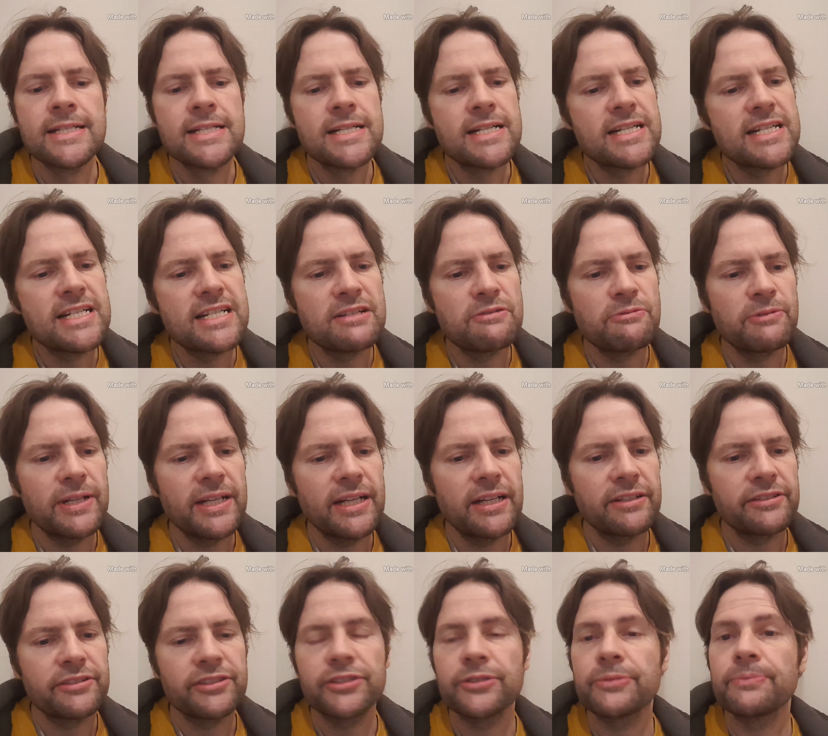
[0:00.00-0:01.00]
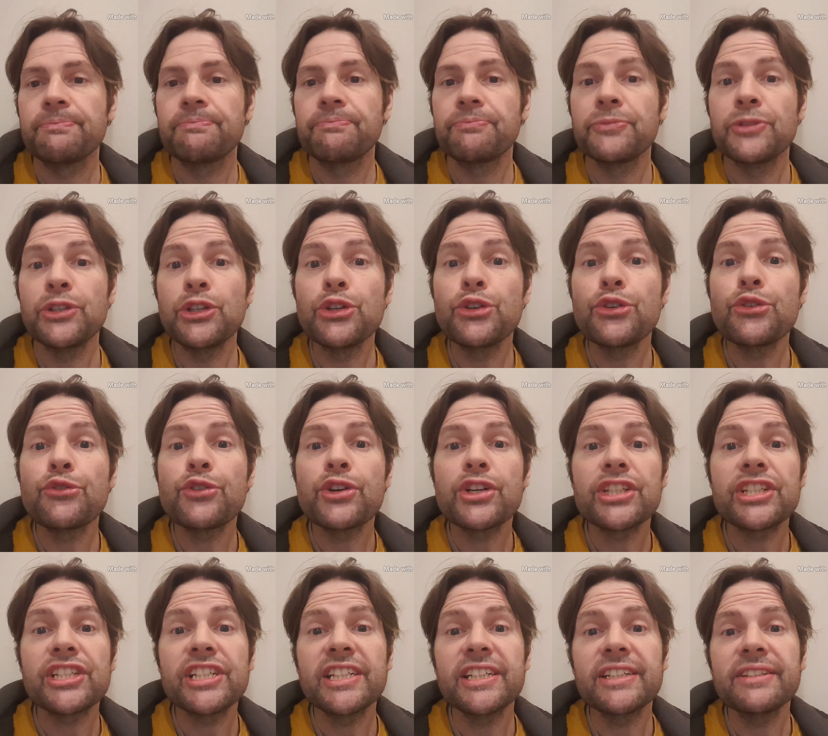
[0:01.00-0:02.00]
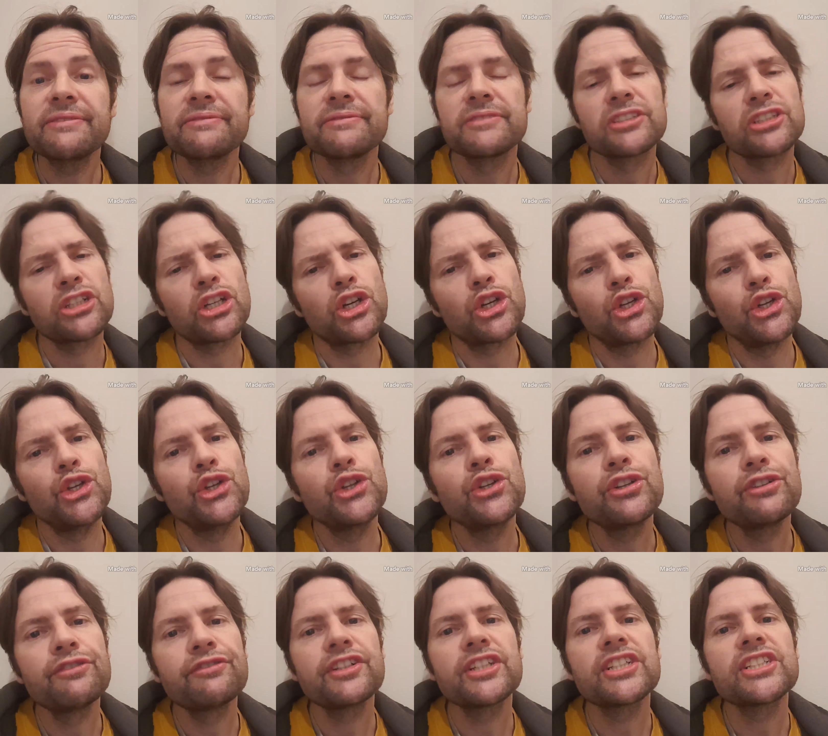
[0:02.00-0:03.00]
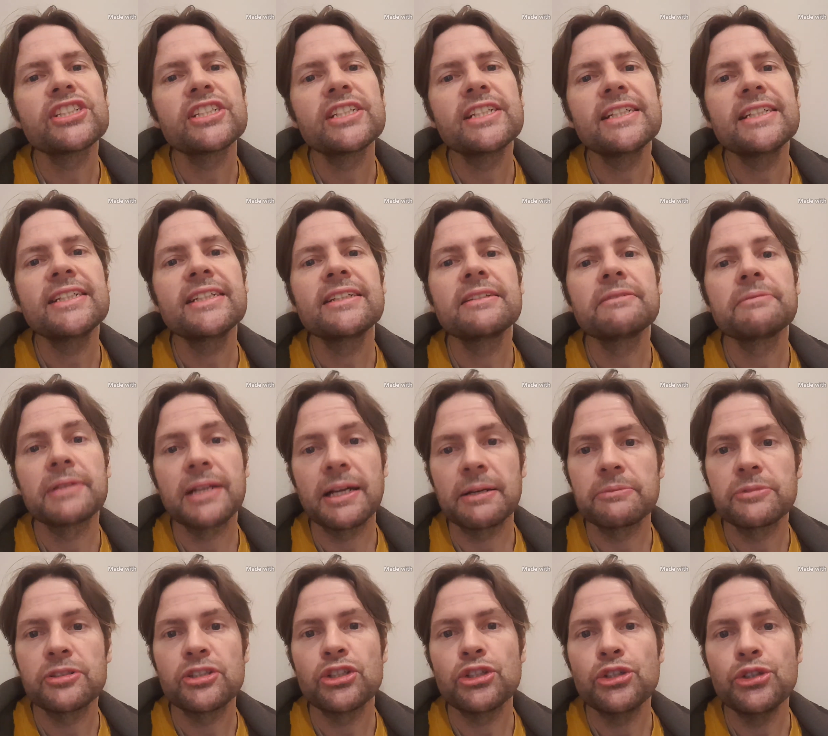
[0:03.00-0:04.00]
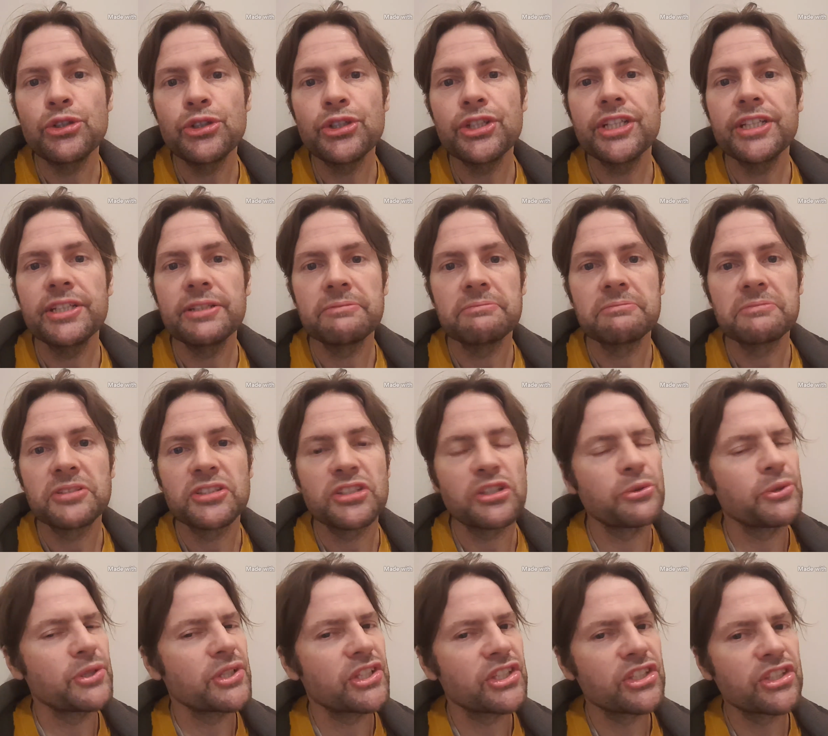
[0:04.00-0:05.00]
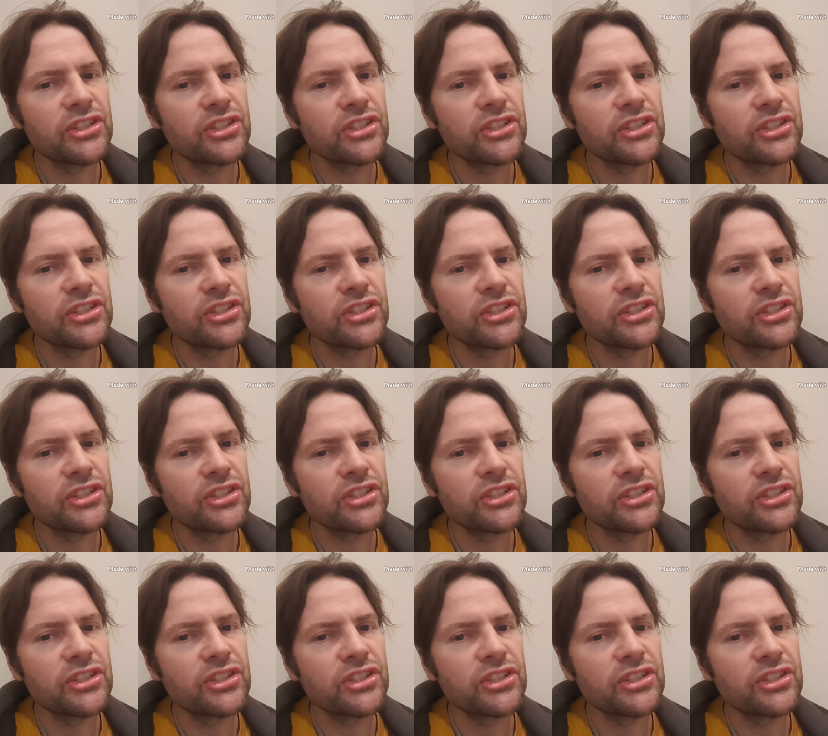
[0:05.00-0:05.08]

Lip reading: What else? University. So university comes uni. So we